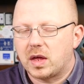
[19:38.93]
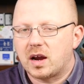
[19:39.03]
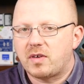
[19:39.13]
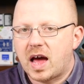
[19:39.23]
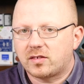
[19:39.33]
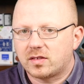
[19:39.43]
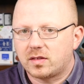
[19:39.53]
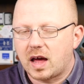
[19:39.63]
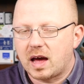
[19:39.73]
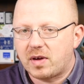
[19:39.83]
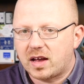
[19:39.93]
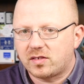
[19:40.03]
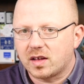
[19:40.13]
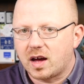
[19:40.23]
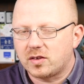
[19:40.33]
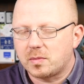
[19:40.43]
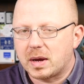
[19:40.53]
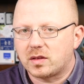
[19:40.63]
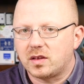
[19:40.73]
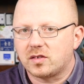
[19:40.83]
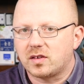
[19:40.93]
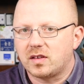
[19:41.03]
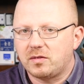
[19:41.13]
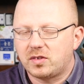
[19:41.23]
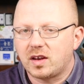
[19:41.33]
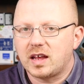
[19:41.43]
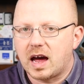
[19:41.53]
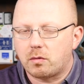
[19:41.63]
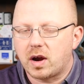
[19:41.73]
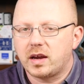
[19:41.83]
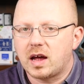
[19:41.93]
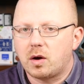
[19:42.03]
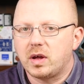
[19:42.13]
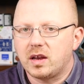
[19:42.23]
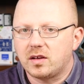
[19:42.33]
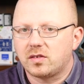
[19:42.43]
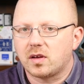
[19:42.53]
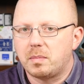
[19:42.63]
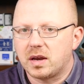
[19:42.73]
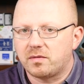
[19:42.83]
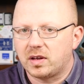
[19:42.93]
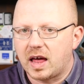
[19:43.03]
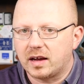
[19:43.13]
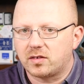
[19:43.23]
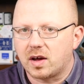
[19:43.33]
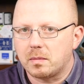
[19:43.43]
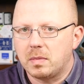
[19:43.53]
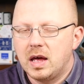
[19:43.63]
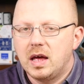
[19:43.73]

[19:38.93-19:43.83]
And I've asked the guys about this, and they've said, yeah, right now it is a bit of a lag time.